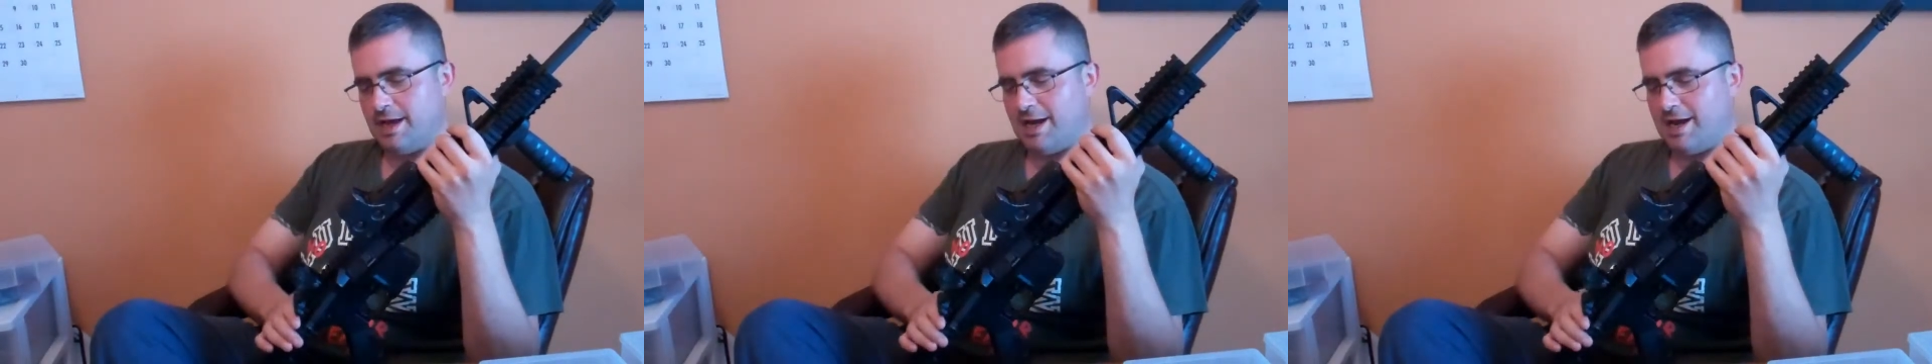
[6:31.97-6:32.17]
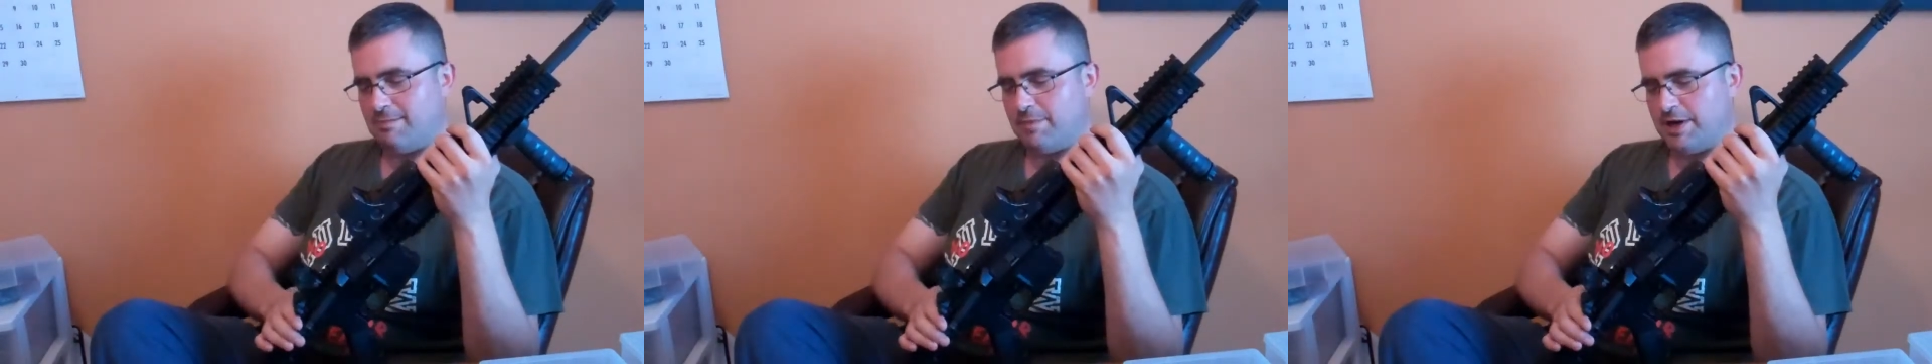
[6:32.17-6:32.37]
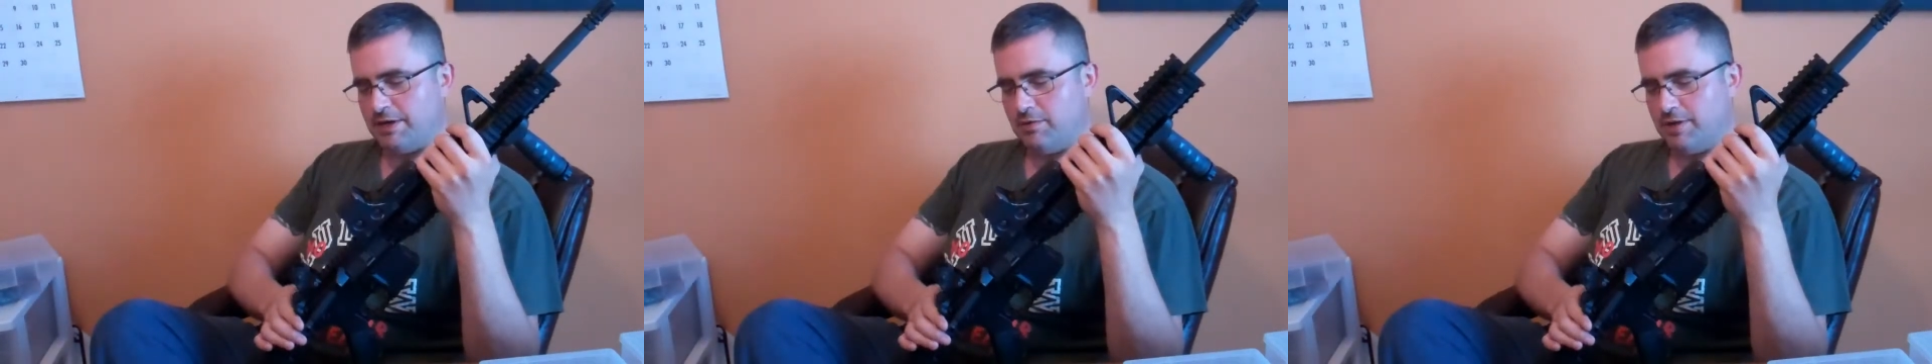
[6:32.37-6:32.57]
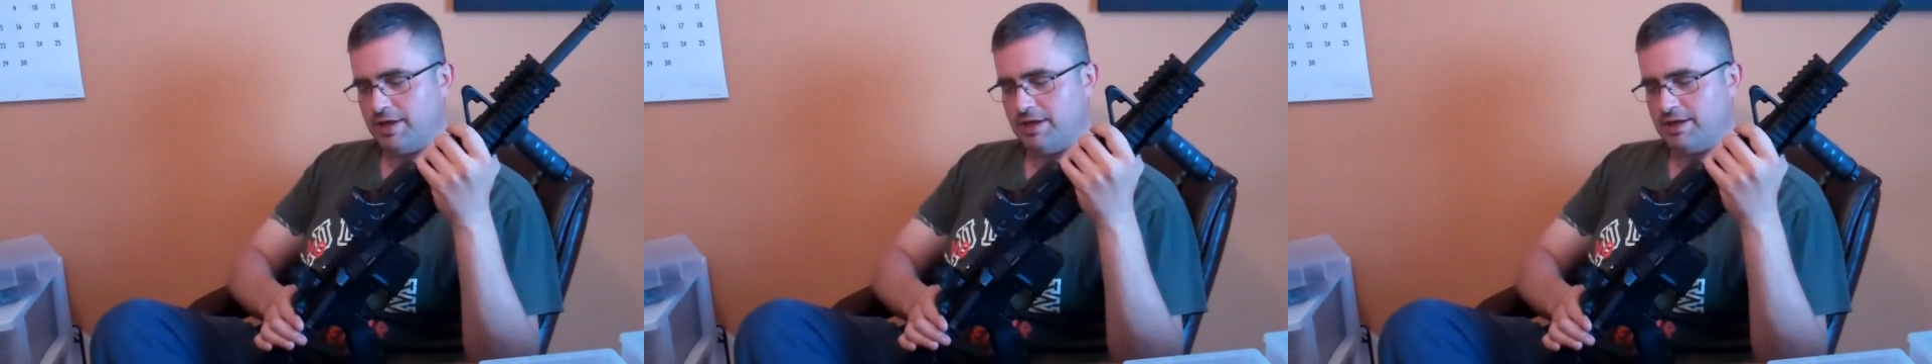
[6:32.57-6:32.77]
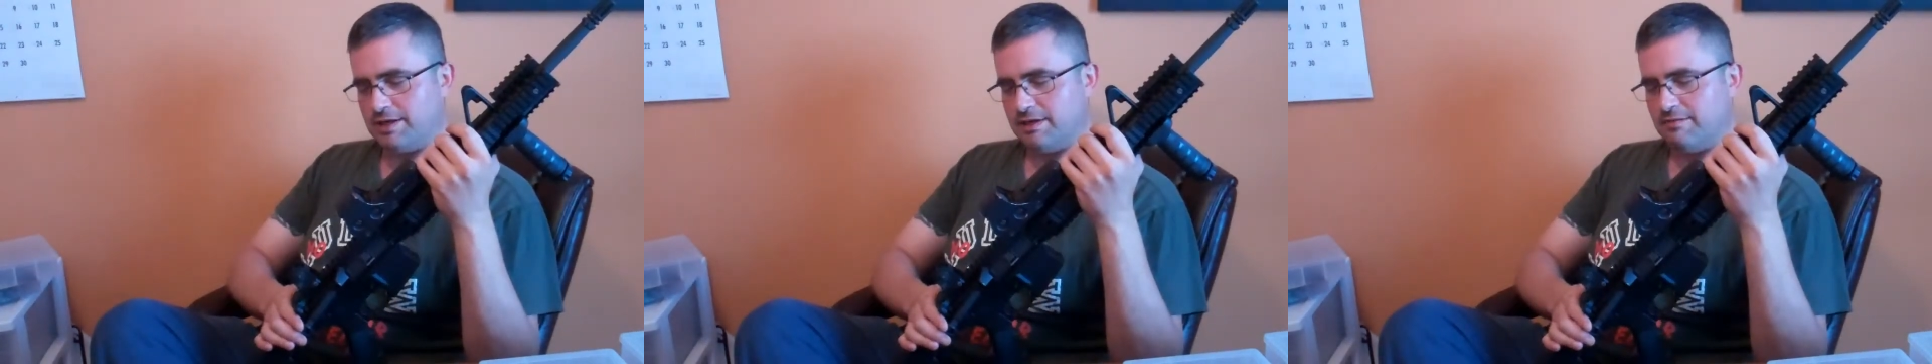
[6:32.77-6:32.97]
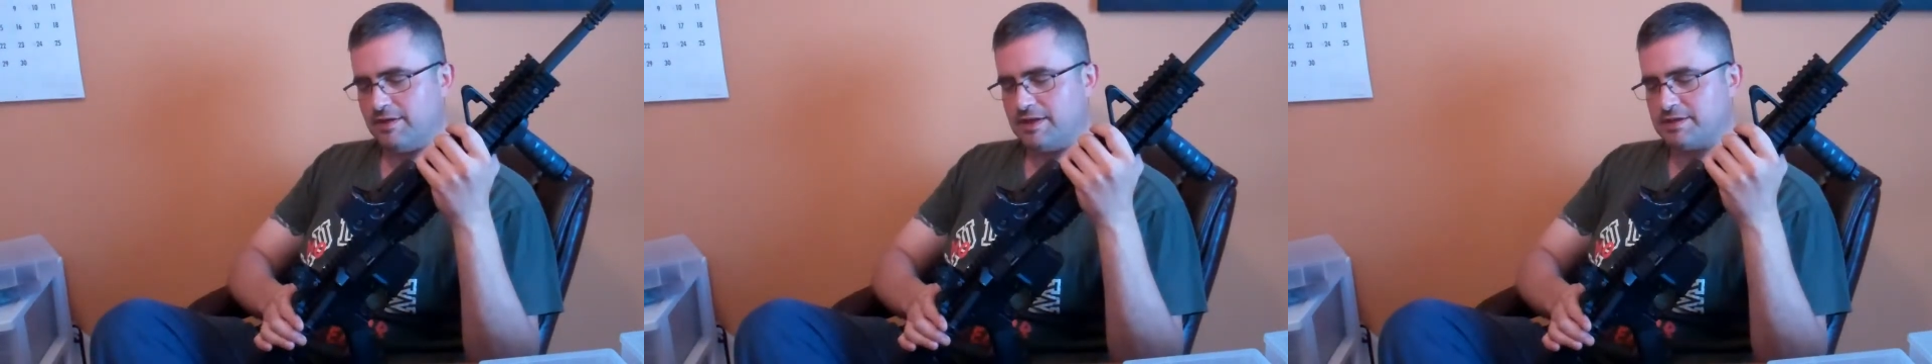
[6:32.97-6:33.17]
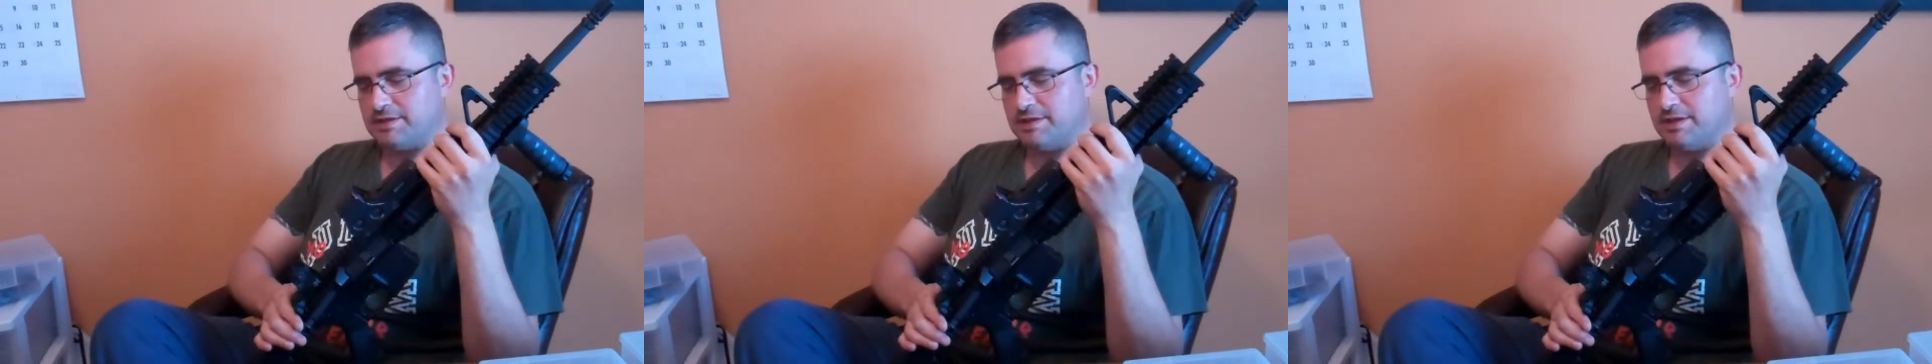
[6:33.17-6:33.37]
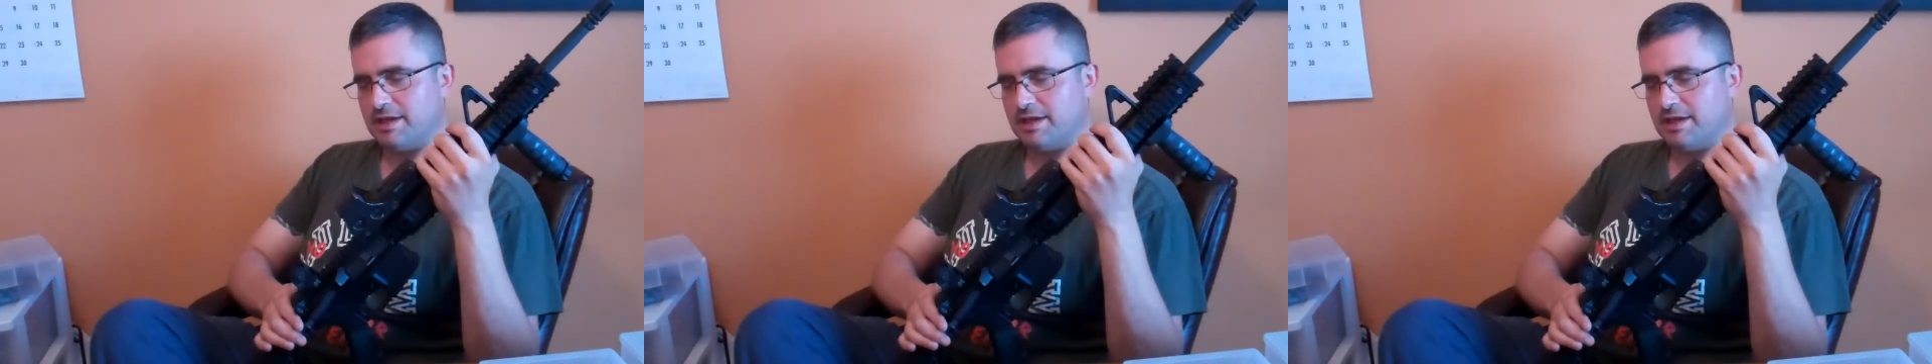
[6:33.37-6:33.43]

I might go ahead and invest in